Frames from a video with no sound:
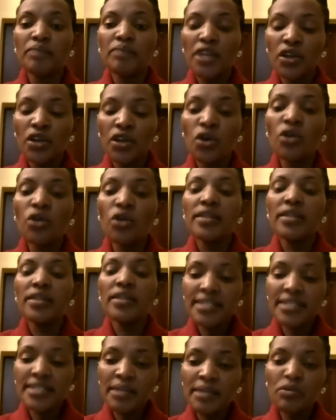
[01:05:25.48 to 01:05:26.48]
No, the
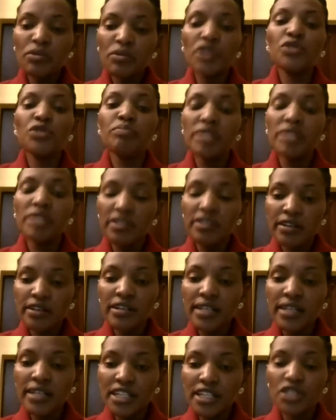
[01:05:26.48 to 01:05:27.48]
same way you build
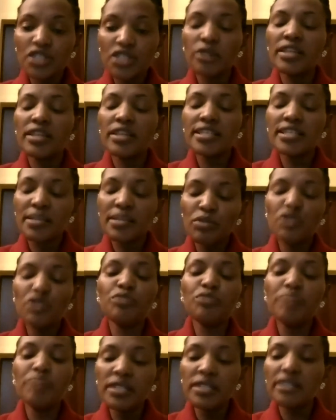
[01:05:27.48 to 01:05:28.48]
relation, the same way you
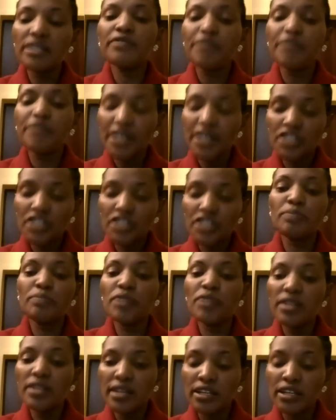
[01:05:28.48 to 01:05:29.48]
build friendship
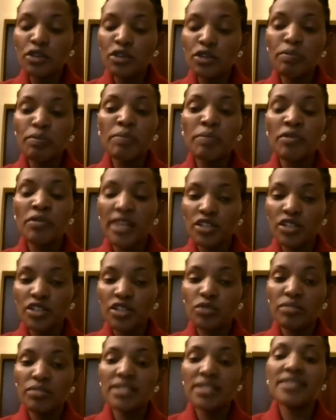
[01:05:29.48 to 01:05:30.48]
with the new people that you
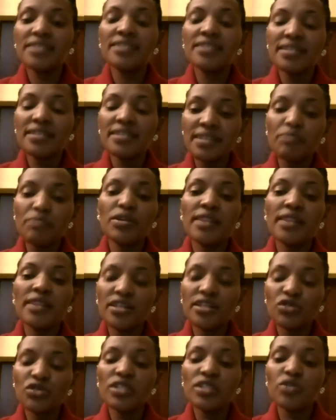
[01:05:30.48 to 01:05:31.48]
meet is the same way
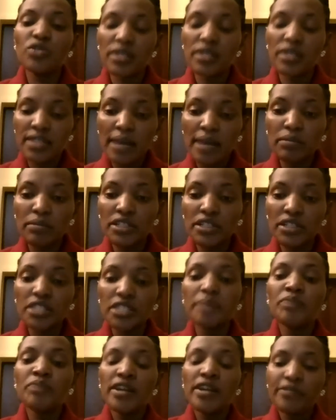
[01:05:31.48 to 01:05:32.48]
that you need to establish
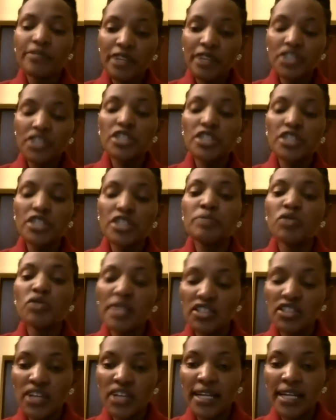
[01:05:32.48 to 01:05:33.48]
friendship to
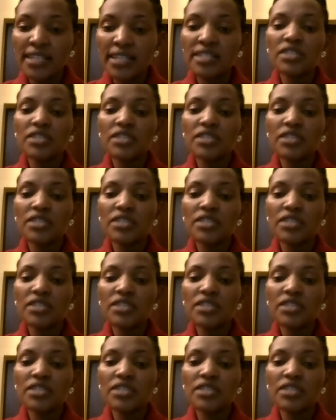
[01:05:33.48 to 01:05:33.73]
the journalist.